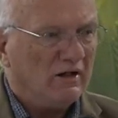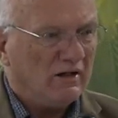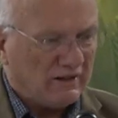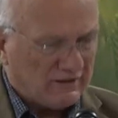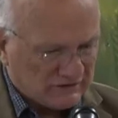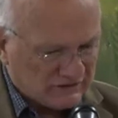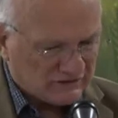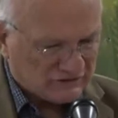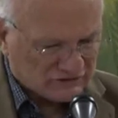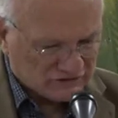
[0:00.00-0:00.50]

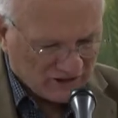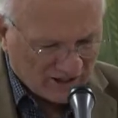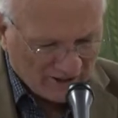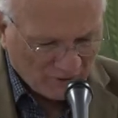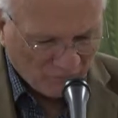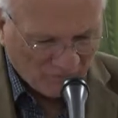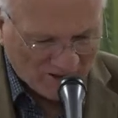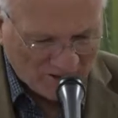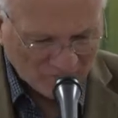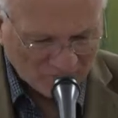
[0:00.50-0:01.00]
He says, stay
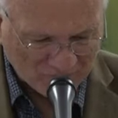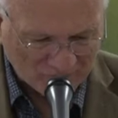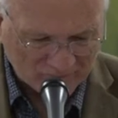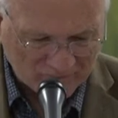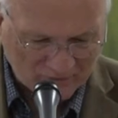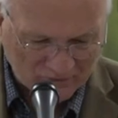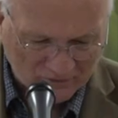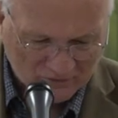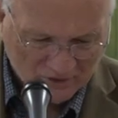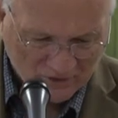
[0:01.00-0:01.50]
away from
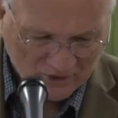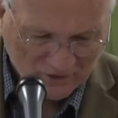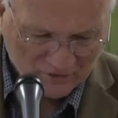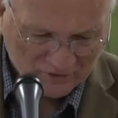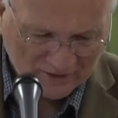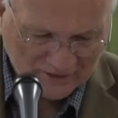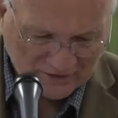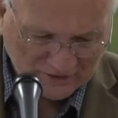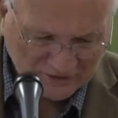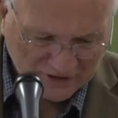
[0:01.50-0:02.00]
the
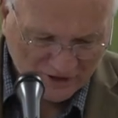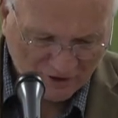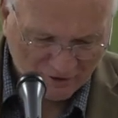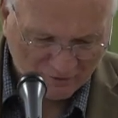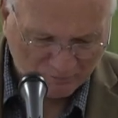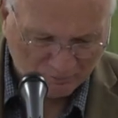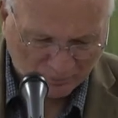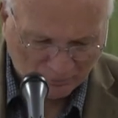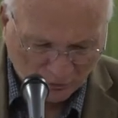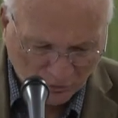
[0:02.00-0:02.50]
things that
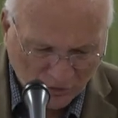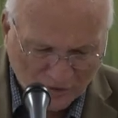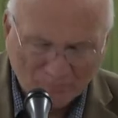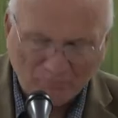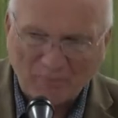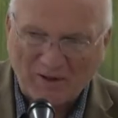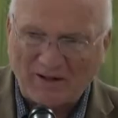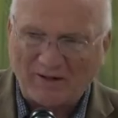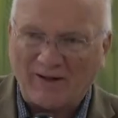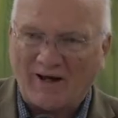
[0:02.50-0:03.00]
are polluted
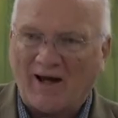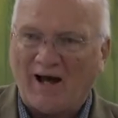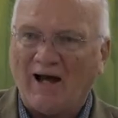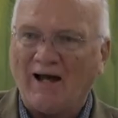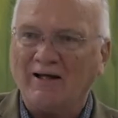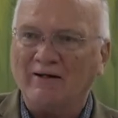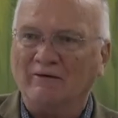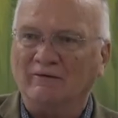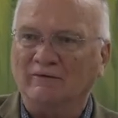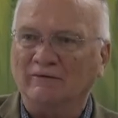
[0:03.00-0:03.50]
by the
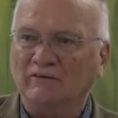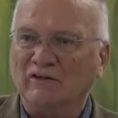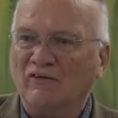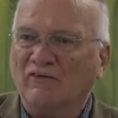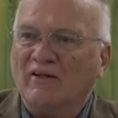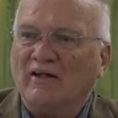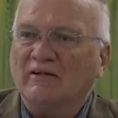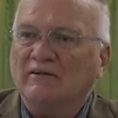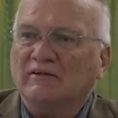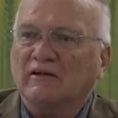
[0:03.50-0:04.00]
idols, the
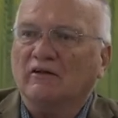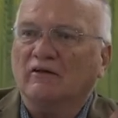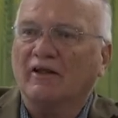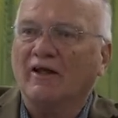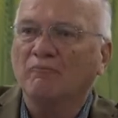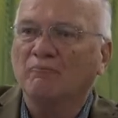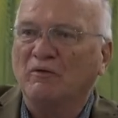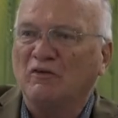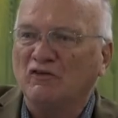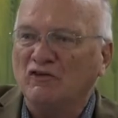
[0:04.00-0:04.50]
things that
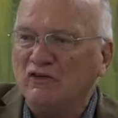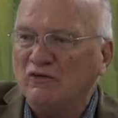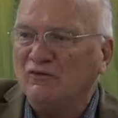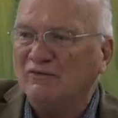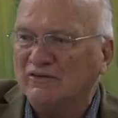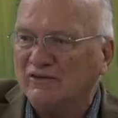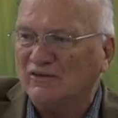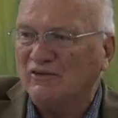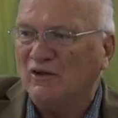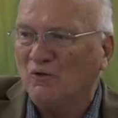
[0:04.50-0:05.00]
they've been
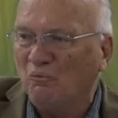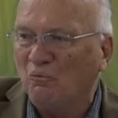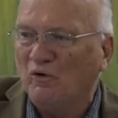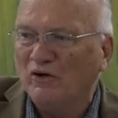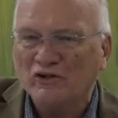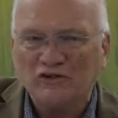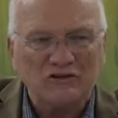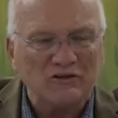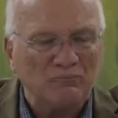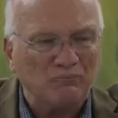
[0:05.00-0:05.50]
using to
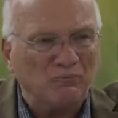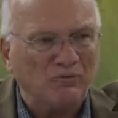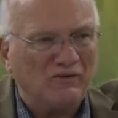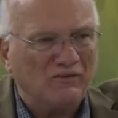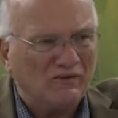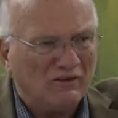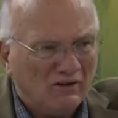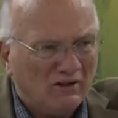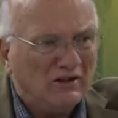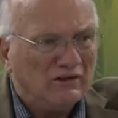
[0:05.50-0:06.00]
worship
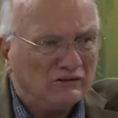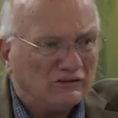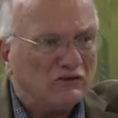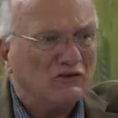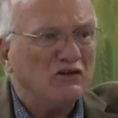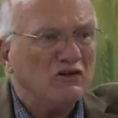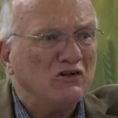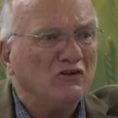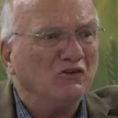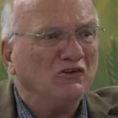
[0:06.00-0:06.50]
with, so
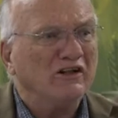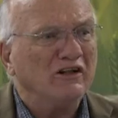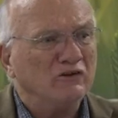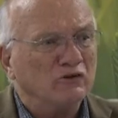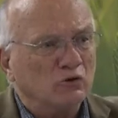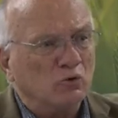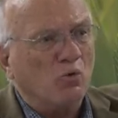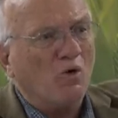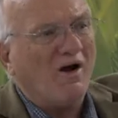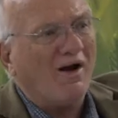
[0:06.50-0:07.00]
you don't get
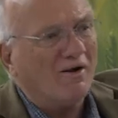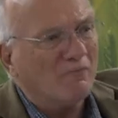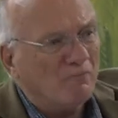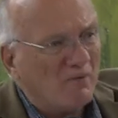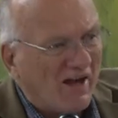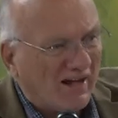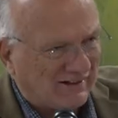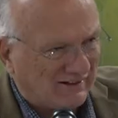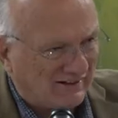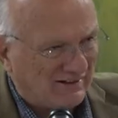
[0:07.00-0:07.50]
drawn
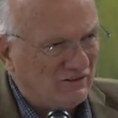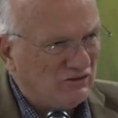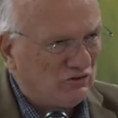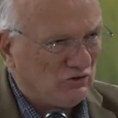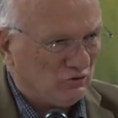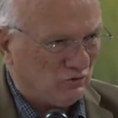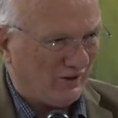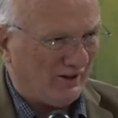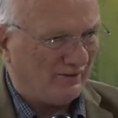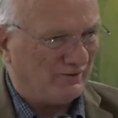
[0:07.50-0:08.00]
back
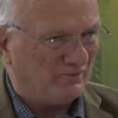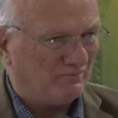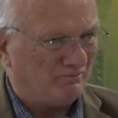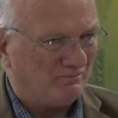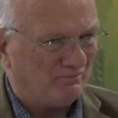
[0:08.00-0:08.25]
into it